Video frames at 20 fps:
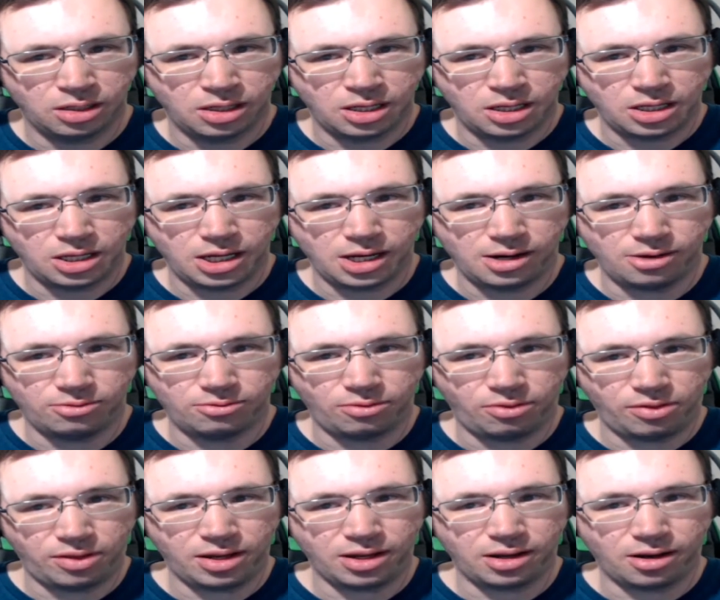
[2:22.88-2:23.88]
you don't
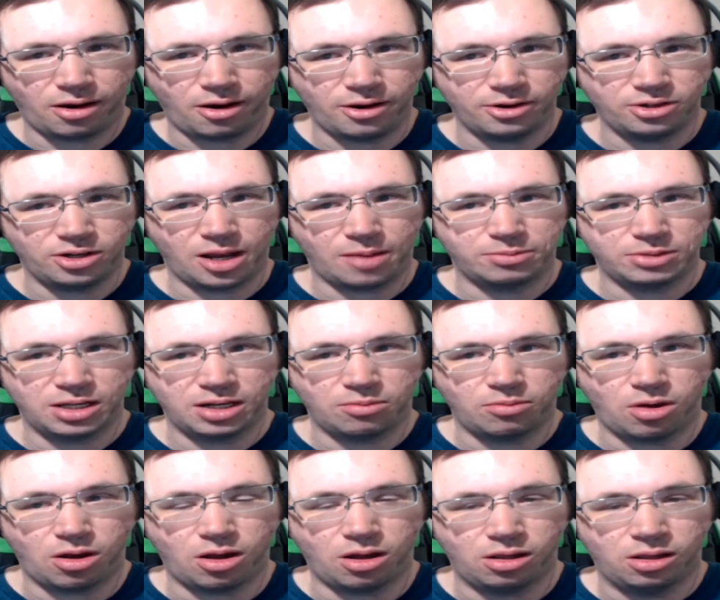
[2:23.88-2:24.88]
think a card shop's in a
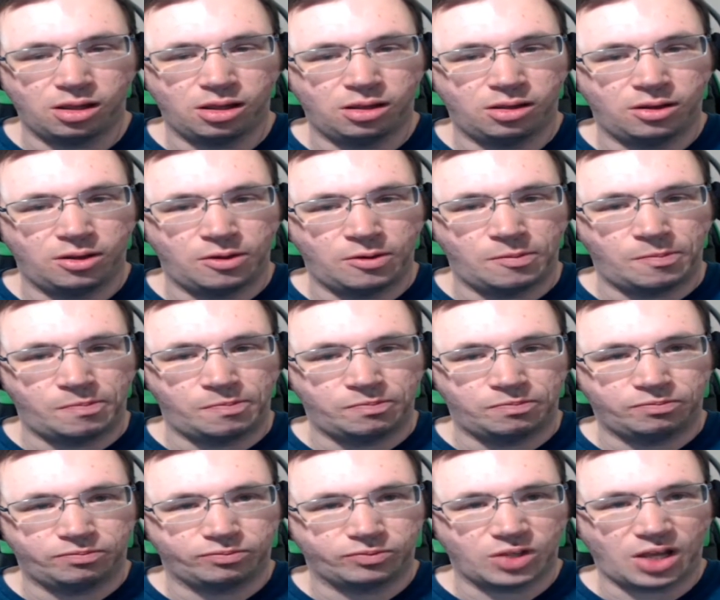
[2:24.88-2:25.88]
mall.
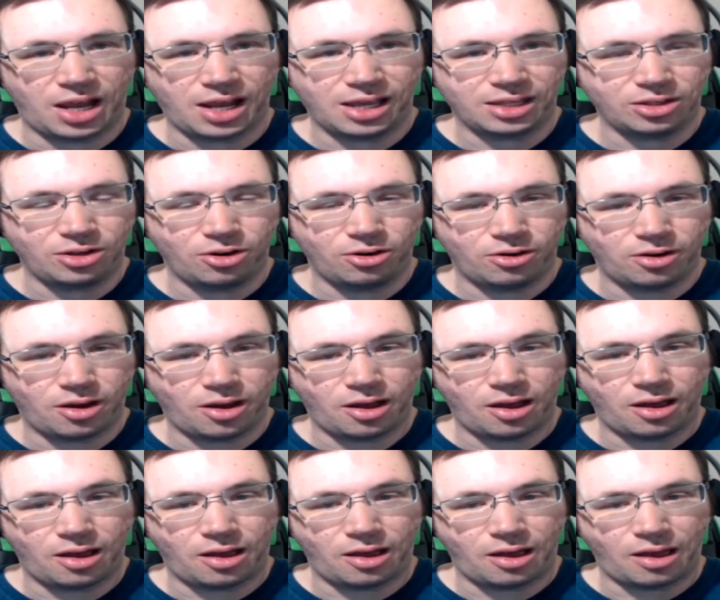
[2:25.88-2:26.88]
I got there
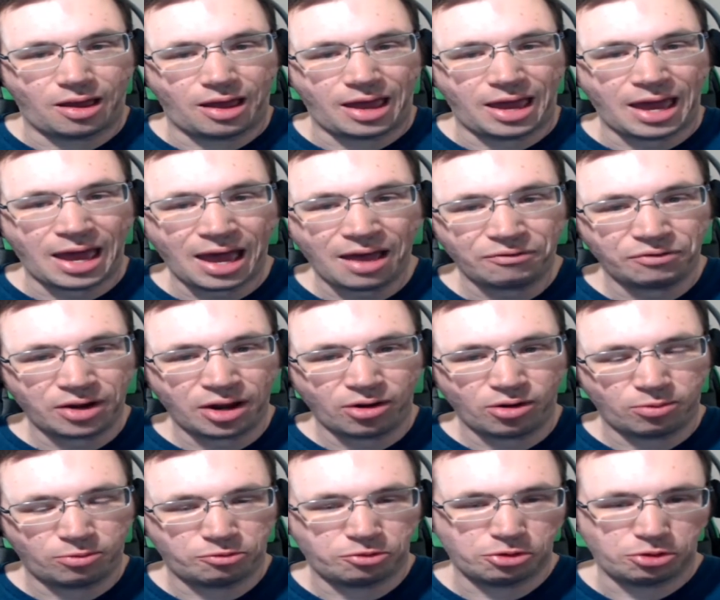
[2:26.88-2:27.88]
half an hour
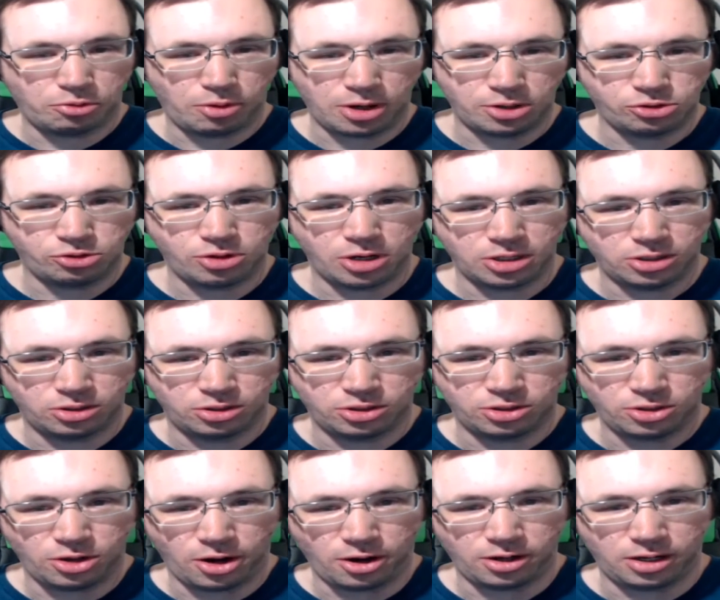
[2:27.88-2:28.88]
before the registration
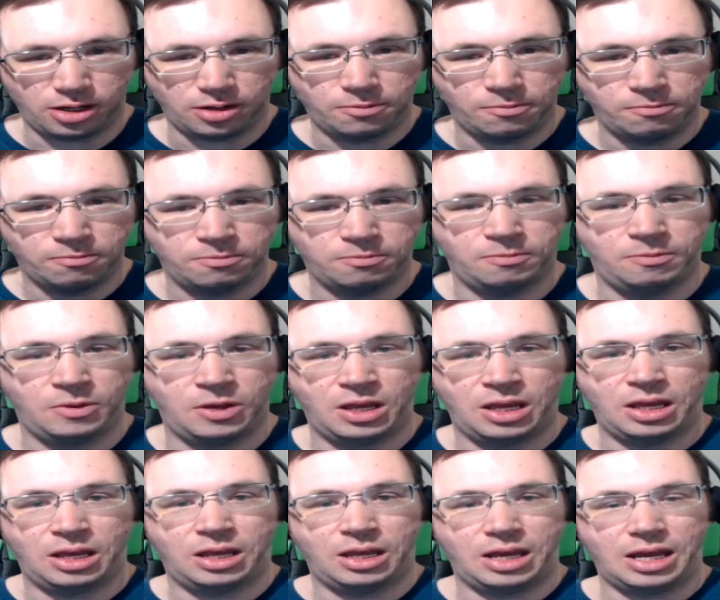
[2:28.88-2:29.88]
started
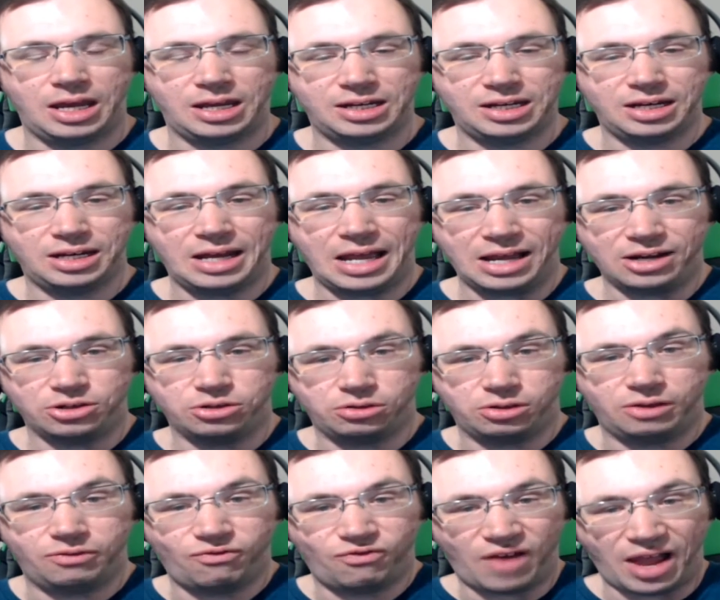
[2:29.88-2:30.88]
and didn't
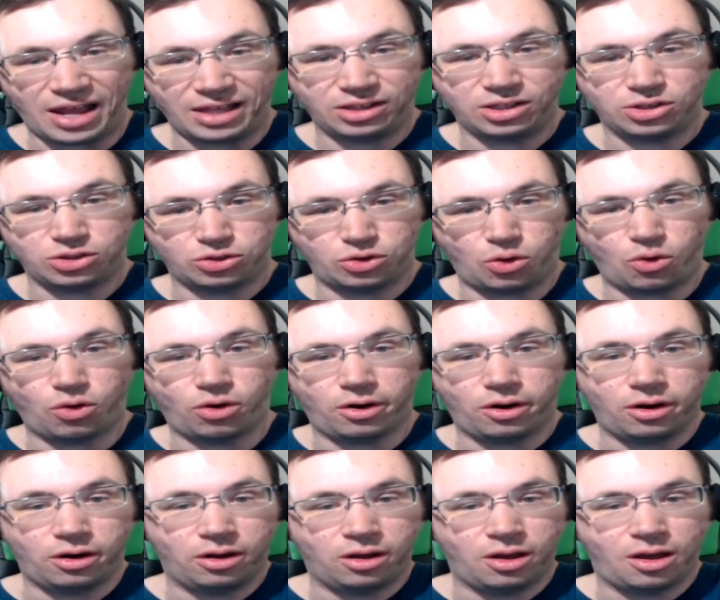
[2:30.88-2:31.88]
actually find the
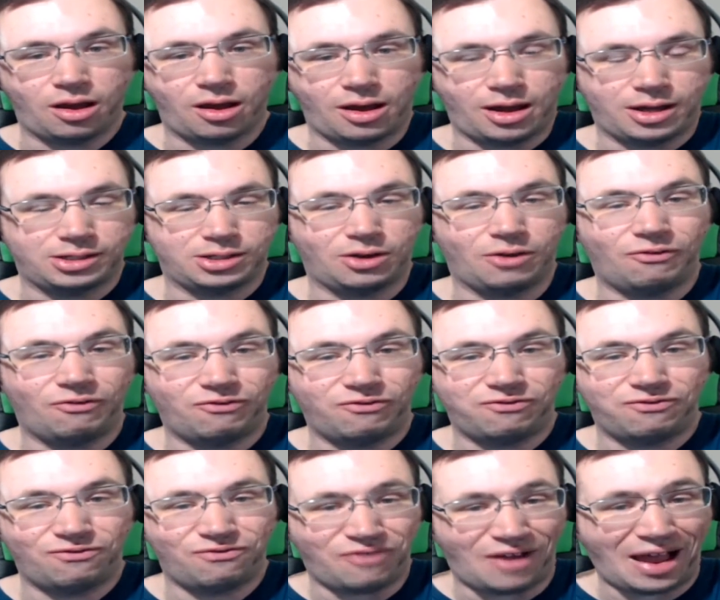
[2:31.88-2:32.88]
store until
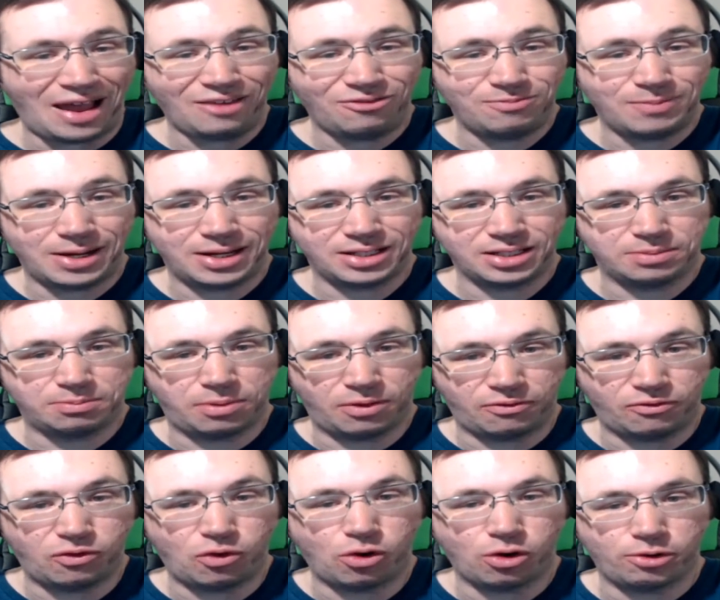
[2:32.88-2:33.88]
five minutes
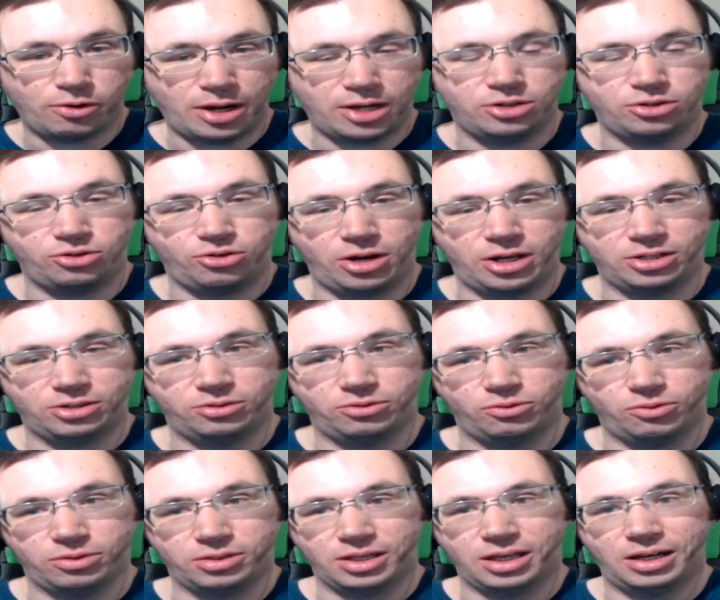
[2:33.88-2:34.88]
before registrations
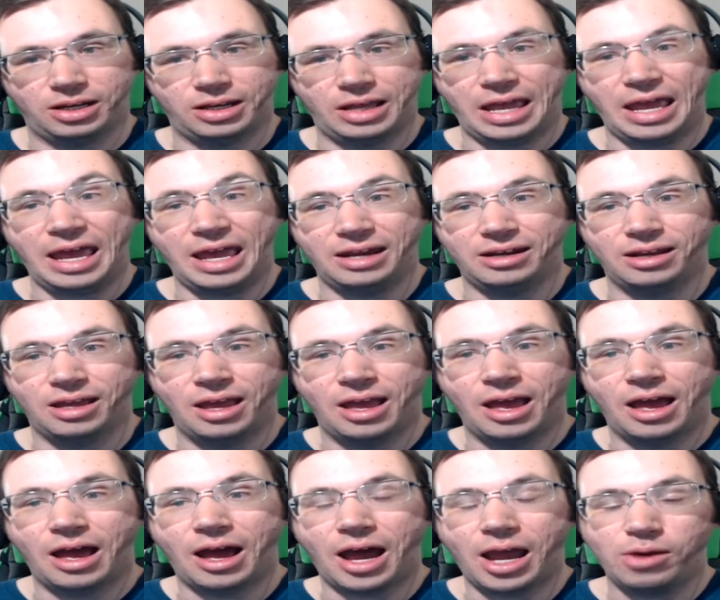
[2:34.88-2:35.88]
was going to end.
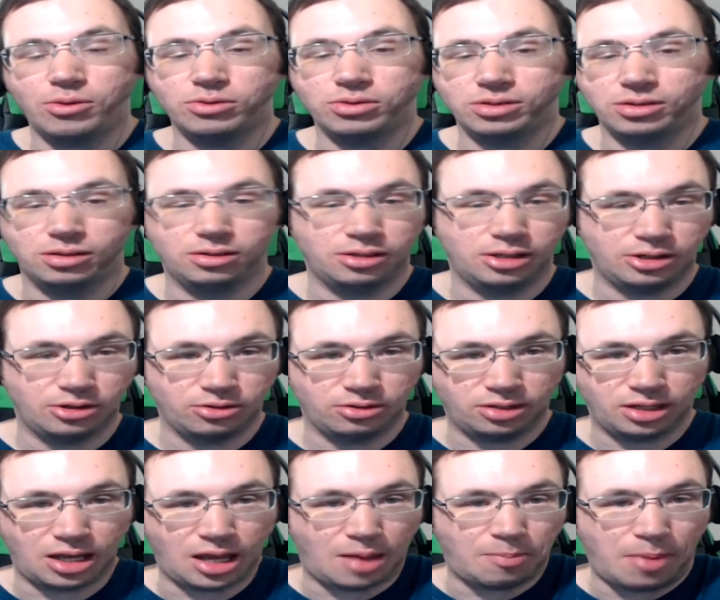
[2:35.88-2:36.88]
I was
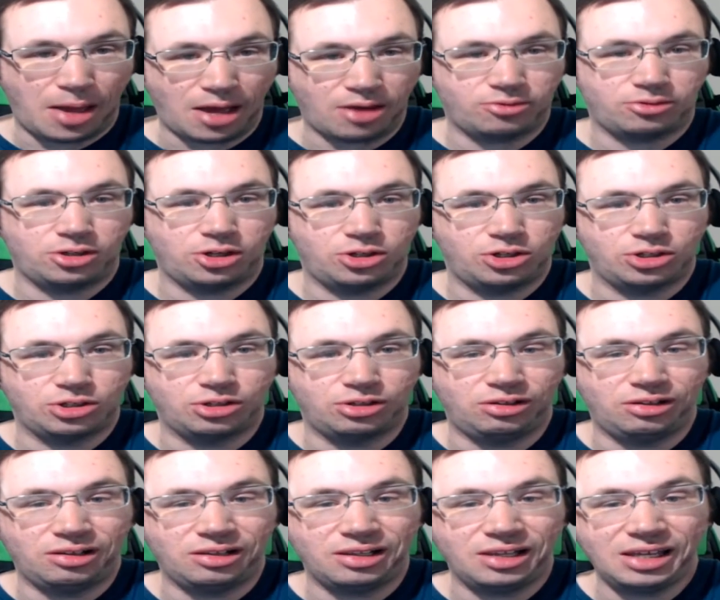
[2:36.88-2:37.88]
literally about to just
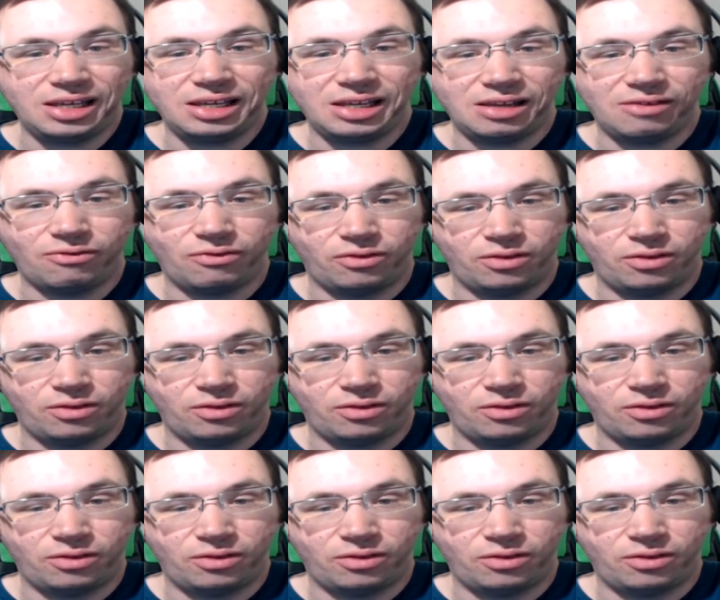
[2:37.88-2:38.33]
leave